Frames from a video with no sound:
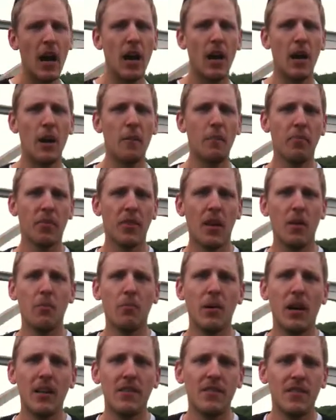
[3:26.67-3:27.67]

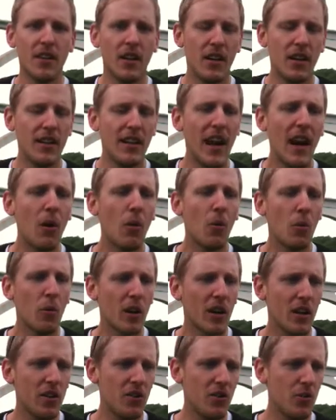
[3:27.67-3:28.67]
but now what
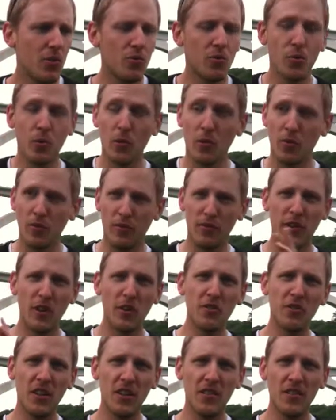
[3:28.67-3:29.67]
we're going to do is we're going to
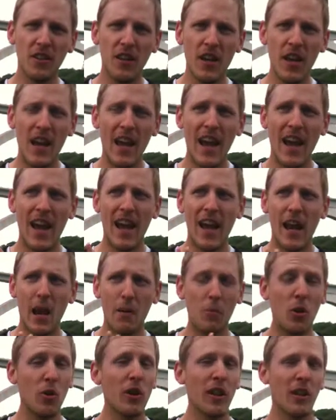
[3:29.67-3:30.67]
reverse it, and
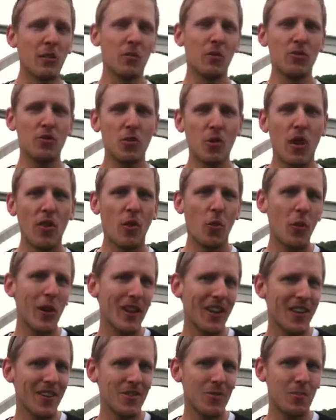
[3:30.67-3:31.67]
I'm only able to do it on the
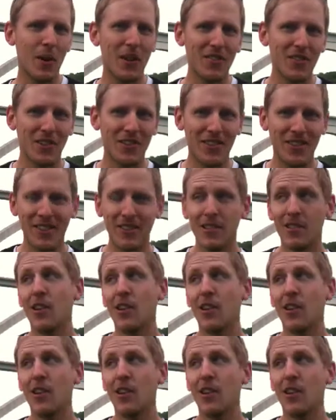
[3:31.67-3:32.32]
weekends, basically.